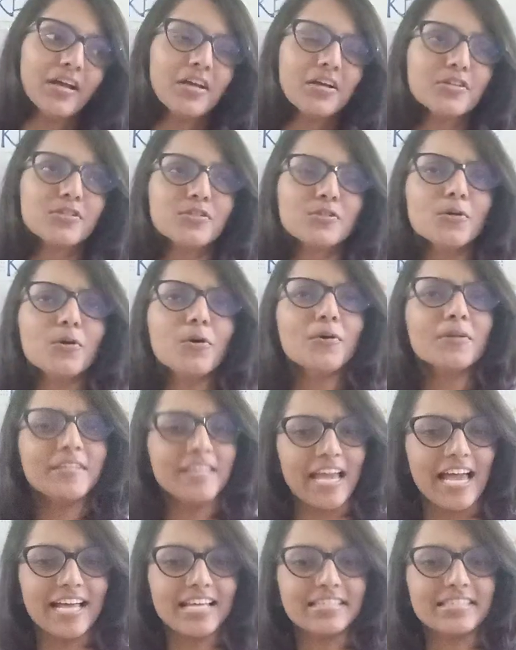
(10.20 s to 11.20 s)
So
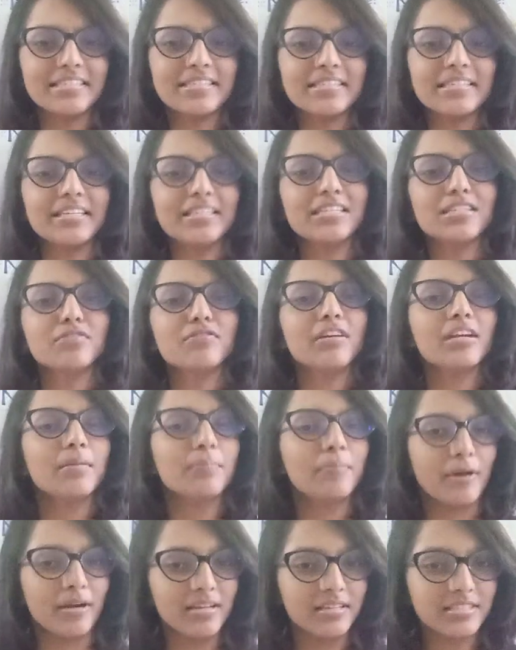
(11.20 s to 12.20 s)
yes, it is
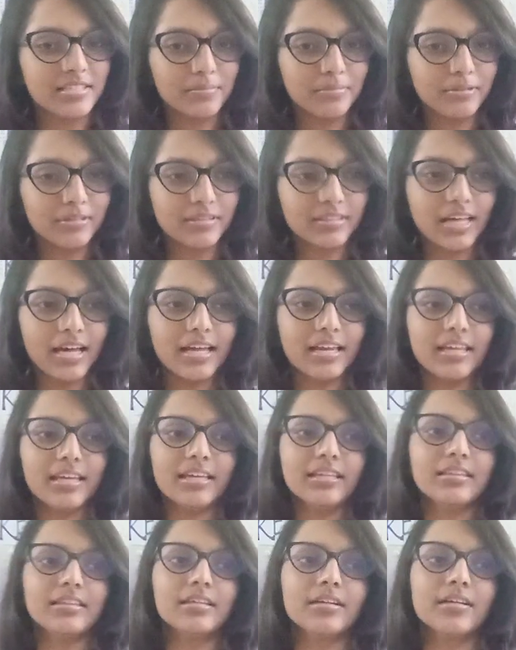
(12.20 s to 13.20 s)
very predictable that
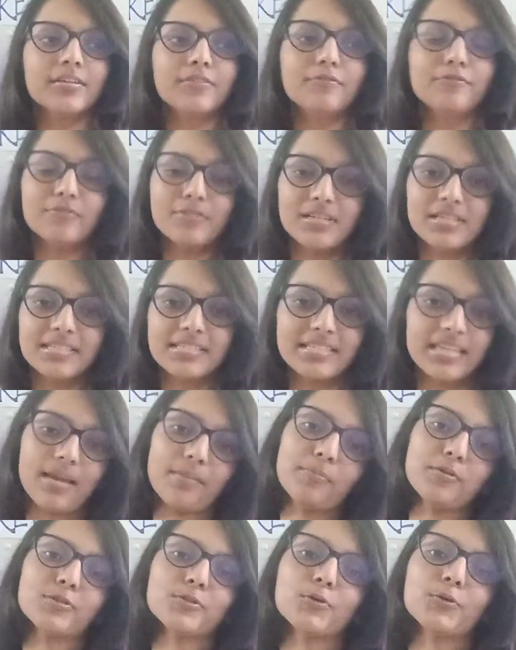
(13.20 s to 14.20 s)
in the first
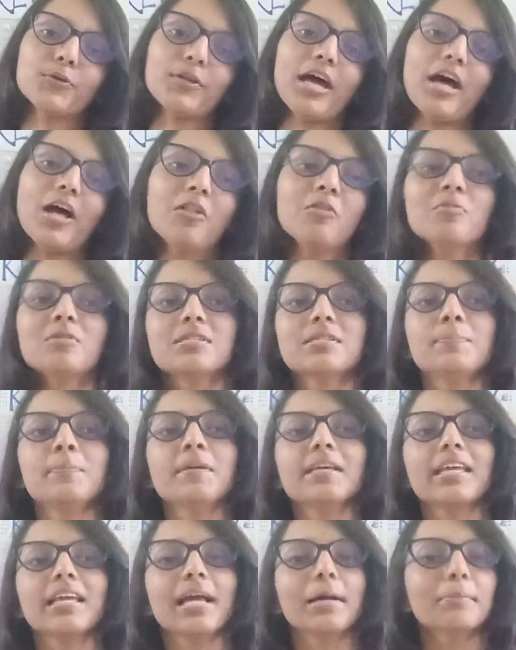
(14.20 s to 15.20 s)
episode I'll be
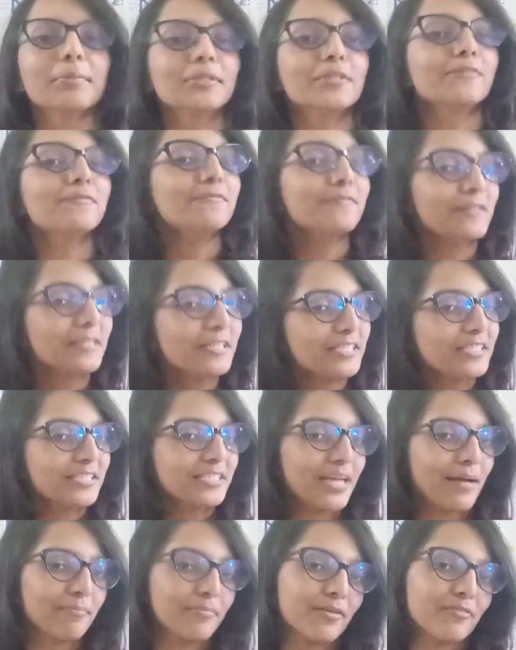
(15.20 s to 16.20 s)
speaking about the first
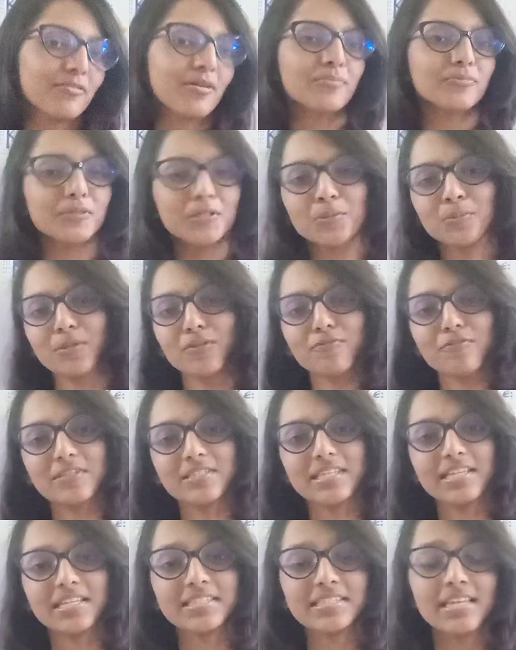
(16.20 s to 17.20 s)
chapter from Thermal
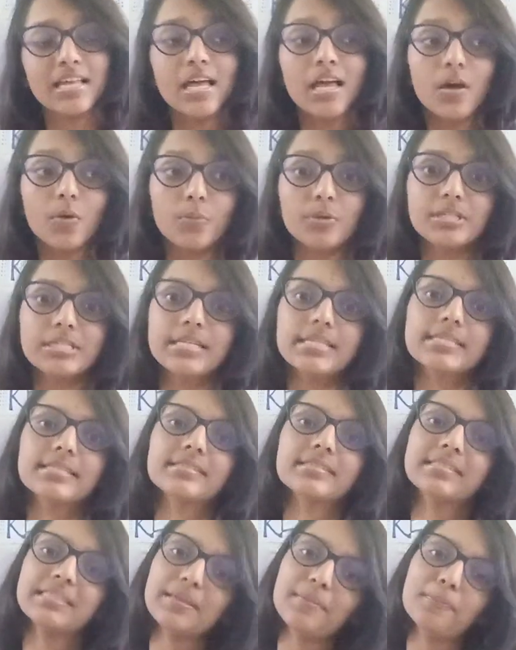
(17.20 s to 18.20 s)
Physics, which
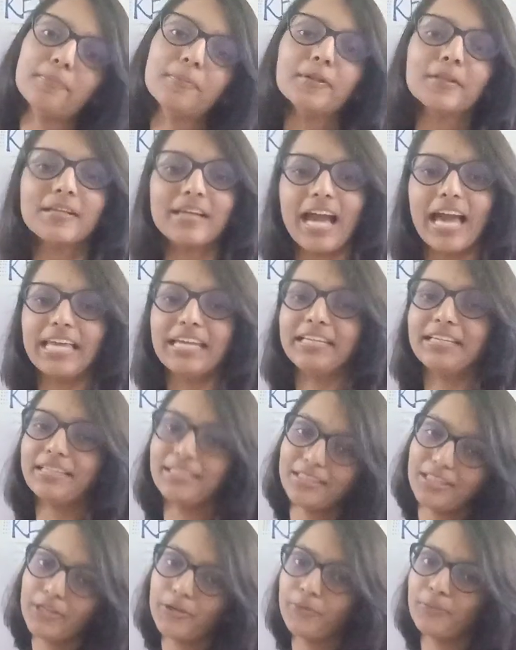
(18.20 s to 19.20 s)
is Simple
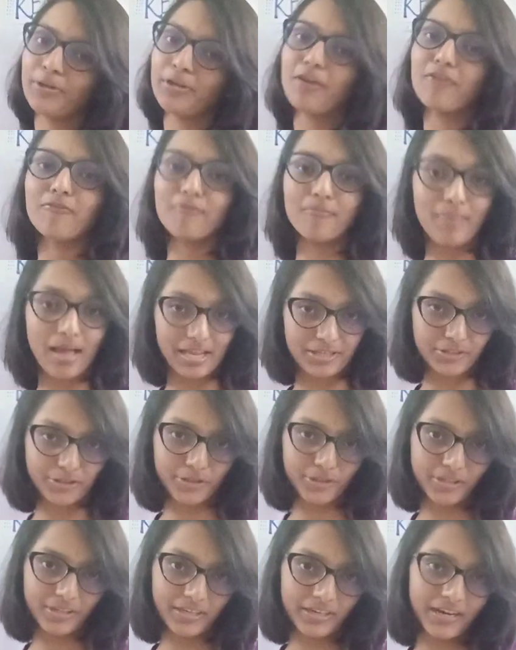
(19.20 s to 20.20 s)
Kinetic Theory of
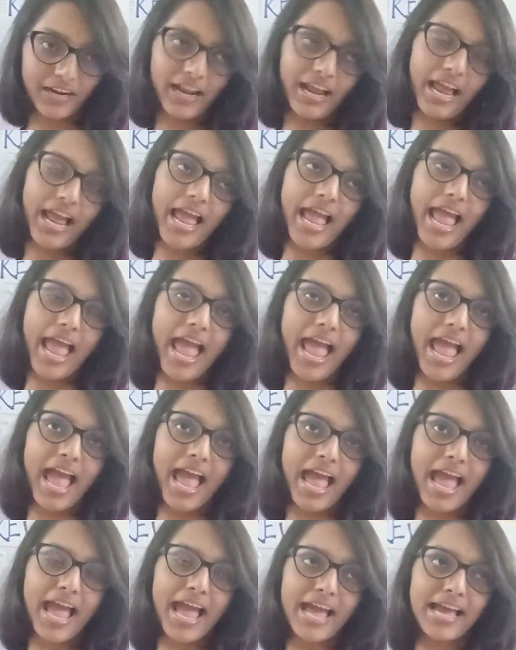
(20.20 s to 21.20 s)
Matter.
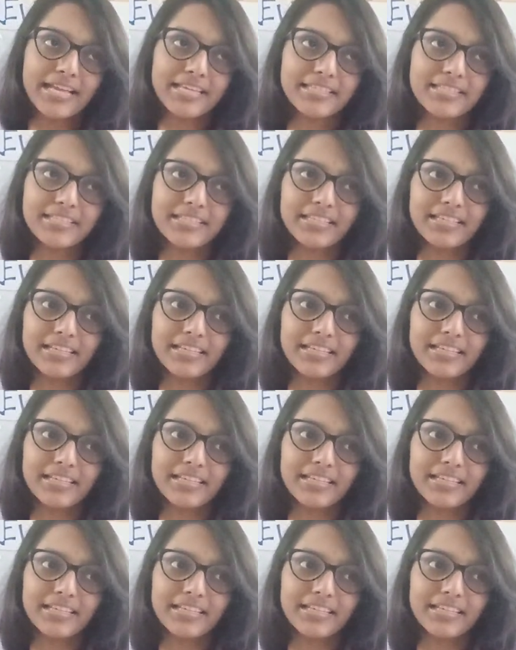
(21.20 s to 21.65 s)
And